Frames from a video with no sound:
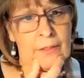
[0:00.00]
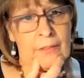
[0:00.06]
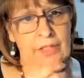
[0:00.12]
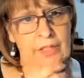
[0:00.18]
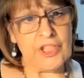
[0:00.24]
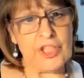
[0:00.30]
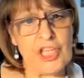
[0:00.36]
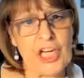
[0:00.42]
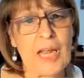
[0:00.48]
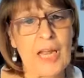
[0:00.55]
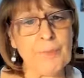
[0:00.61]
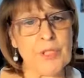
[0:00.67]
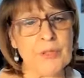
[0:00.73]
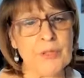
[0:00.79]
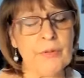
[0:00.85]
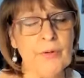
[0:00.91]
This
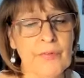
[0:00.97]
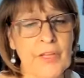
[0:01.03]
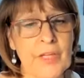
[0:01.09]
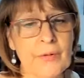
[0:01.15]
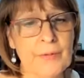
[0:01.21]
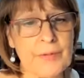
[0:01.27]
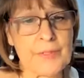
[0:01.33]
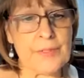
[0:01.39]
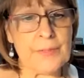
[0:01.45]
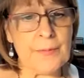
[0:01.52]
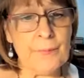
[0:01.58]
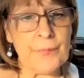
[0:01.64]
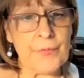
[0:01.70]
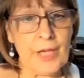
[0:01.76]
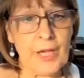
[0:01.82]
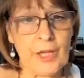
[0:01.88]
chapter reveals
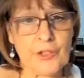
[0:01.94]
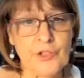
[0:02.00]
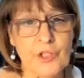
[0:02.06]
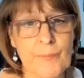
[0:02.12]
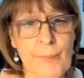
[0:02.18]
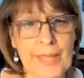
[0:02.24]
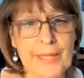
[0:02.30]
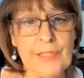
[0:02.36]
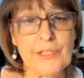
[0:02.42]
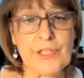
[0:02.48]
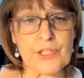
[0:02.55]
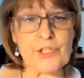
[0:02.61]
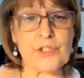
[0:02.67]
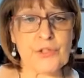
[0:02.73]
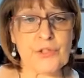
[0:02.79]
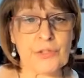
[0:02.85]
a
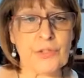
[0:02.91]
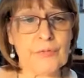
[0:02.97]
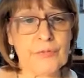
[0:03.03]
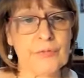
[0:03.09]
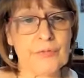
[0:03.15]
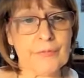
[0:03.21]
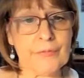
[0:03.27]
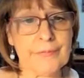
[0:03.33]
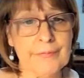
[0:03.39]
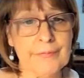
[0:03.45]
tremendous truth.